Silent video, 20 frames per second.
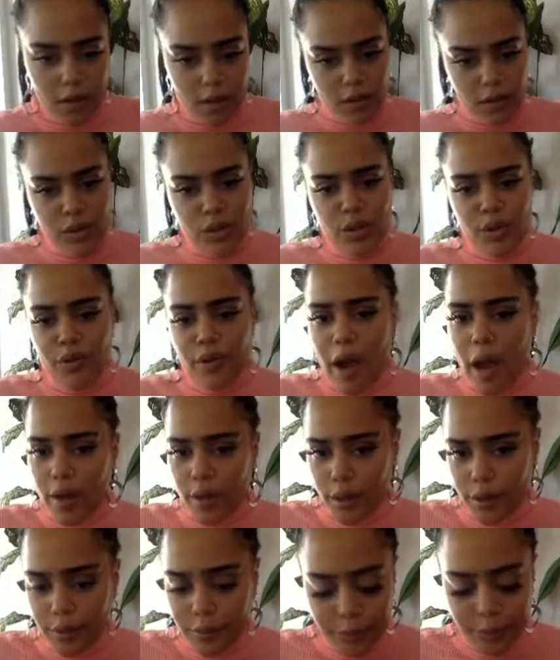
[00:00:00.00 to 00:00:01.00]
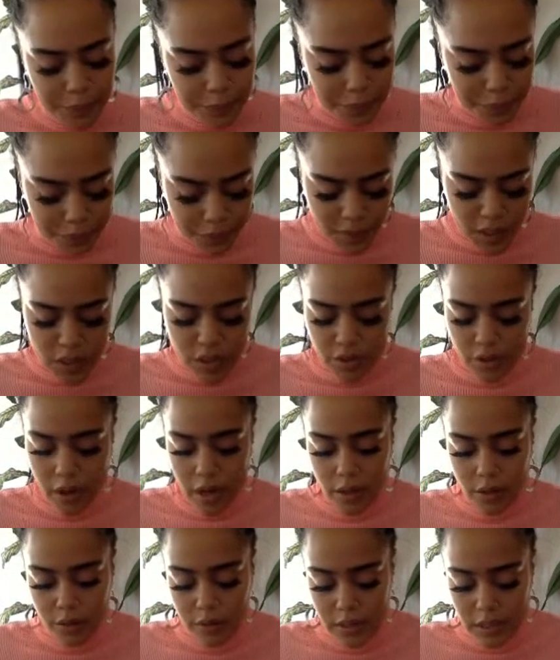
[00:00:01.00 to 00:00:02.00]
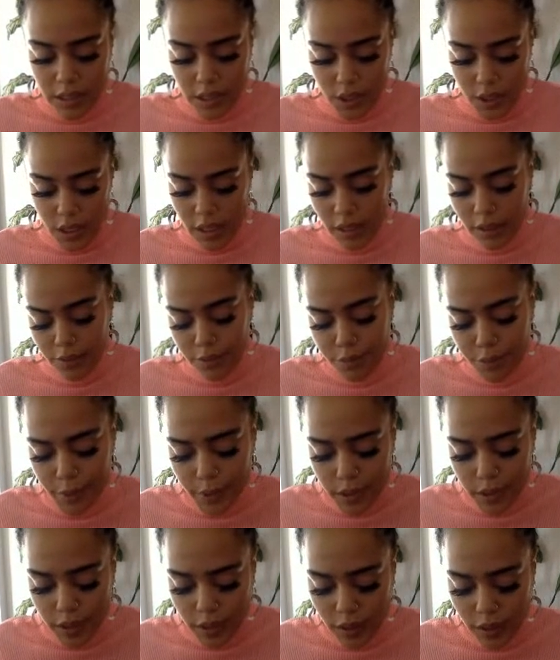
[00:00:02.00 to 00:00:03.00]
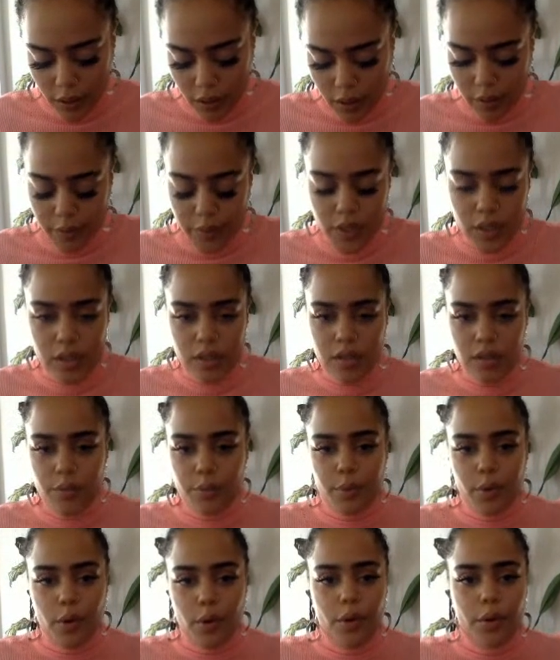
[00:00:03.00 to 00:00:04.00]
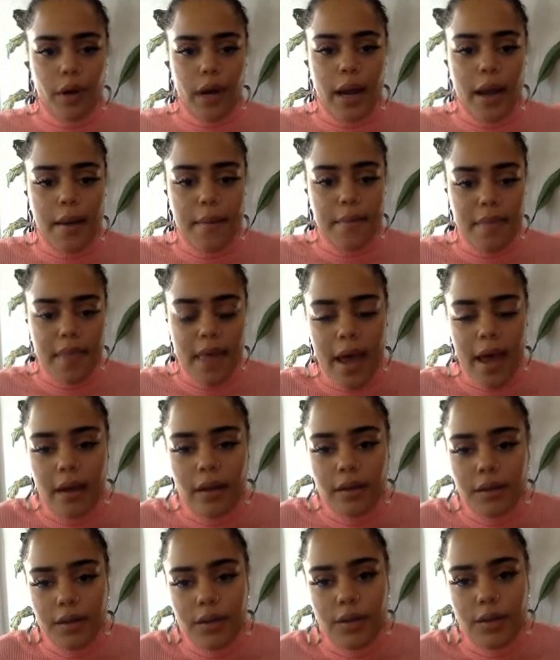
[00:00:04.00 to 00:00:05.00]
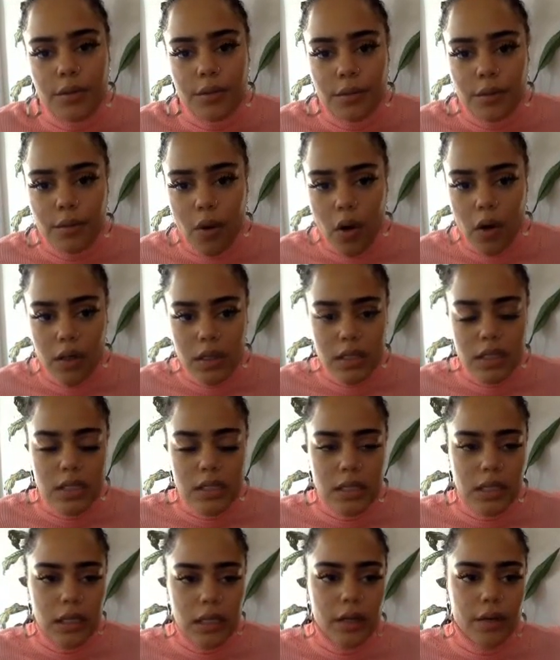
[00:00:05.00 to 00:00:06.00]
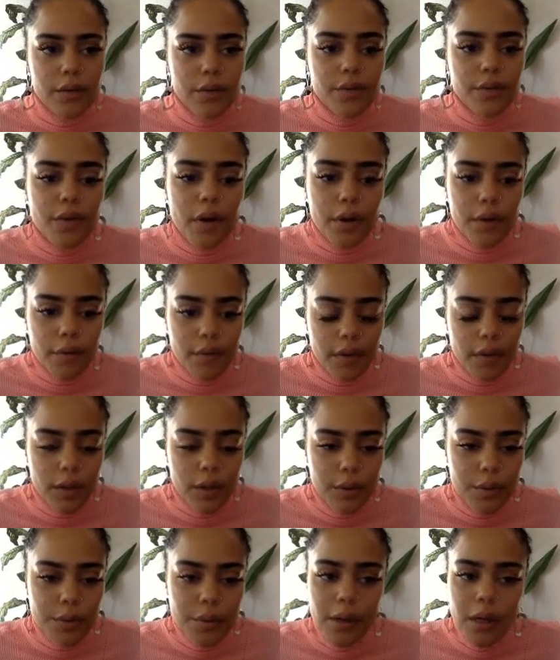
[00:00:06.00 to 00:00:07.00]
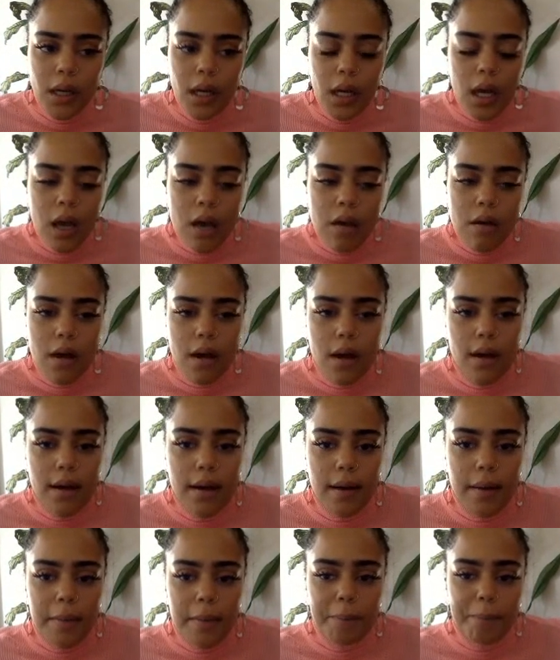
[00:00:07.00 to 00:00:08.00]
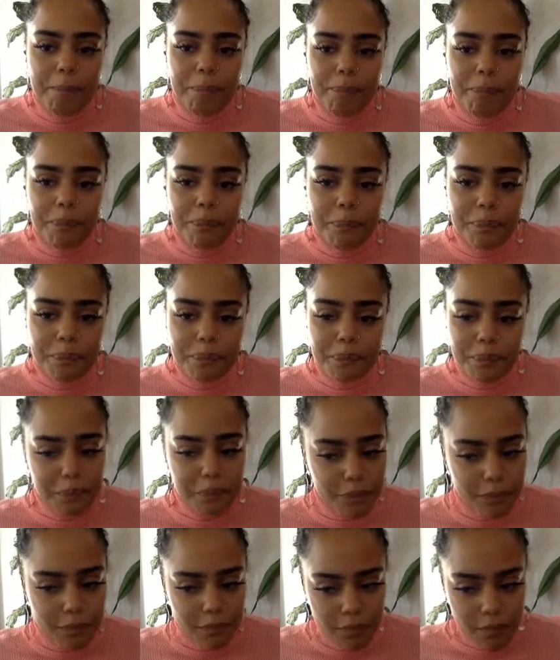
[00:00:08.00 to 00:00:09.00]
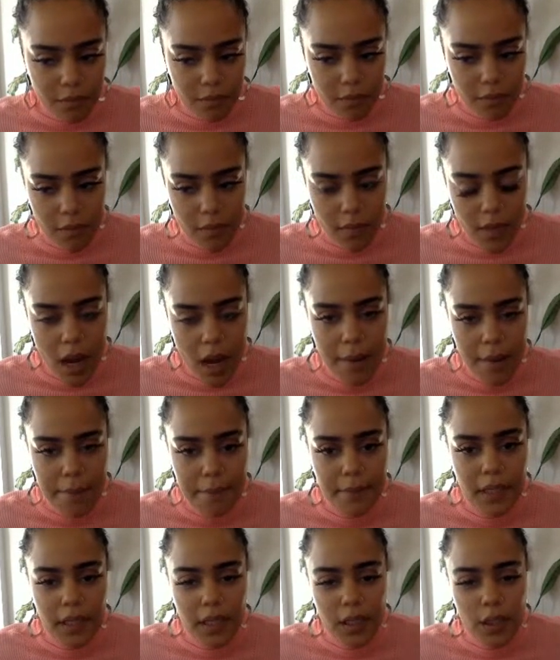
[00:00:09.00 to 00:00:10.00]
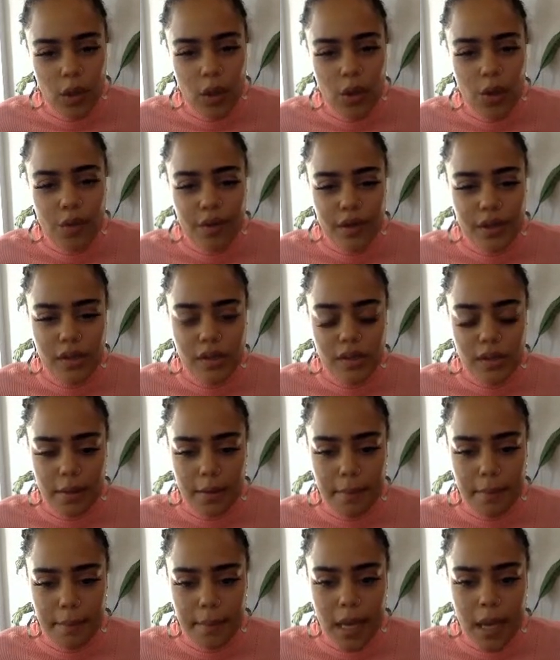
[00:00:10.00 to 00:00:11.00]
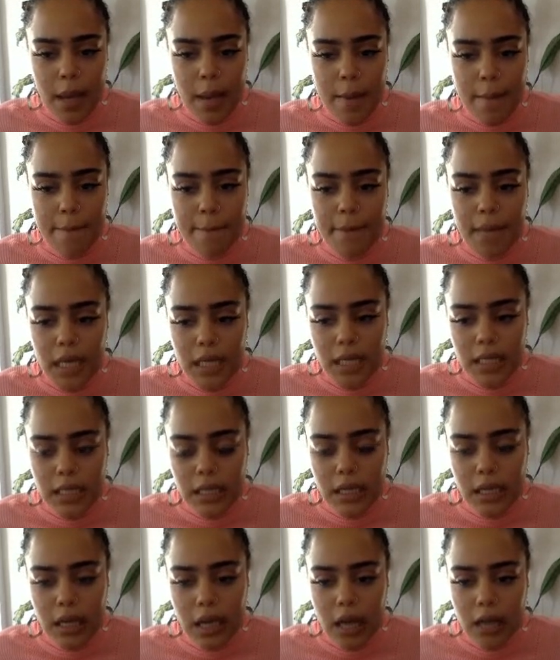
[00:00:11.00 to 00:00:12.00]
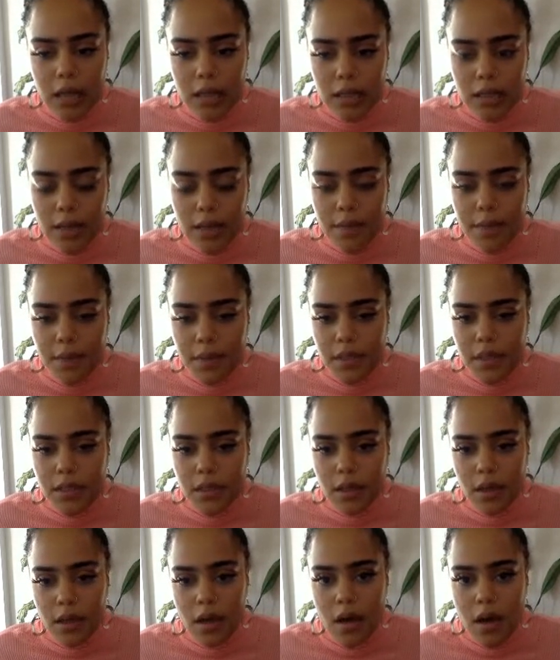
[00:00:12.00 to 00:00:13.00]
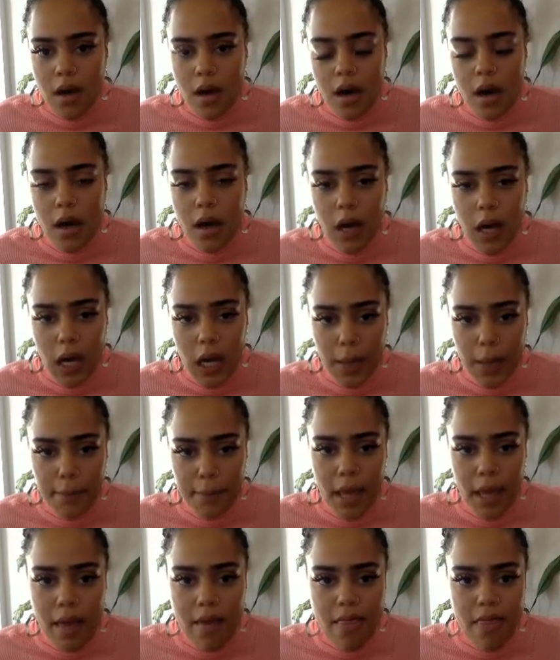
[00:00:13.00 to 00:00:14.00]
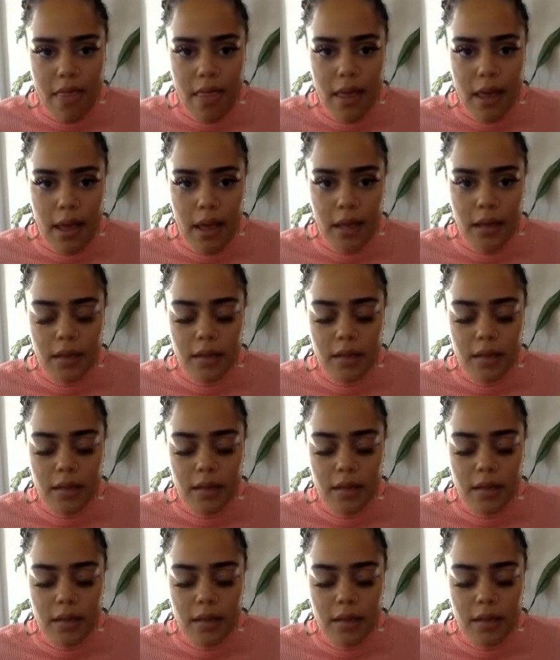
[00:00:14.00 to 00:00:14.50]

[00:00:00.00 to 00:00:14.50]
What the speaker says: Serato DJ in particular, which is the program that you all see in front of you. I'm gonna go over some basic concepts and then